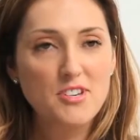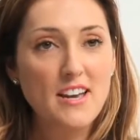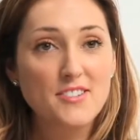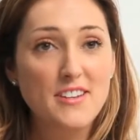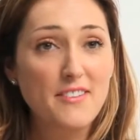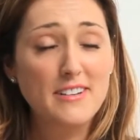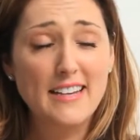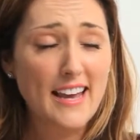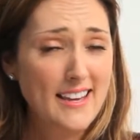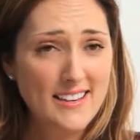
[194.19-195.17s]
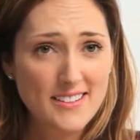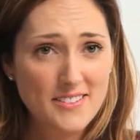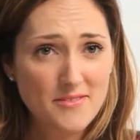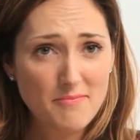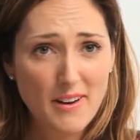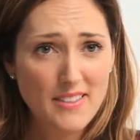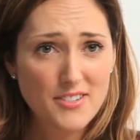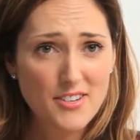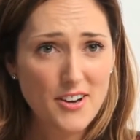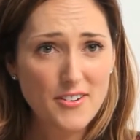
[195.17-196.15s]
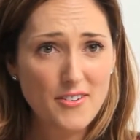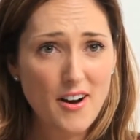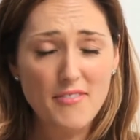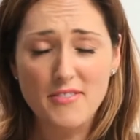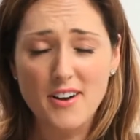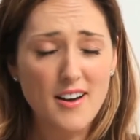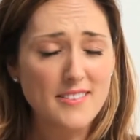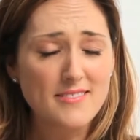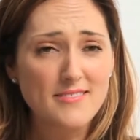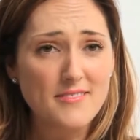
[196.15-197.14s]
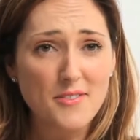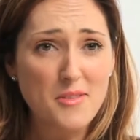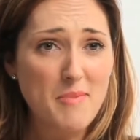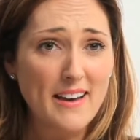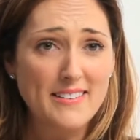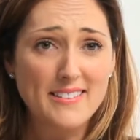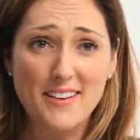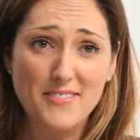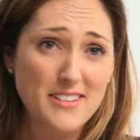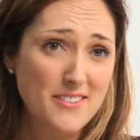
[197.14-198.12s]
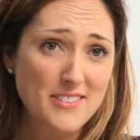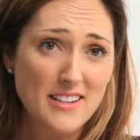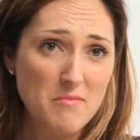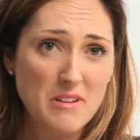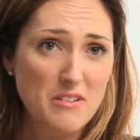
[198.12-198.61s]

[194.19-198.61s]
changed every day by the show, off and on, for the past 7 years that I've been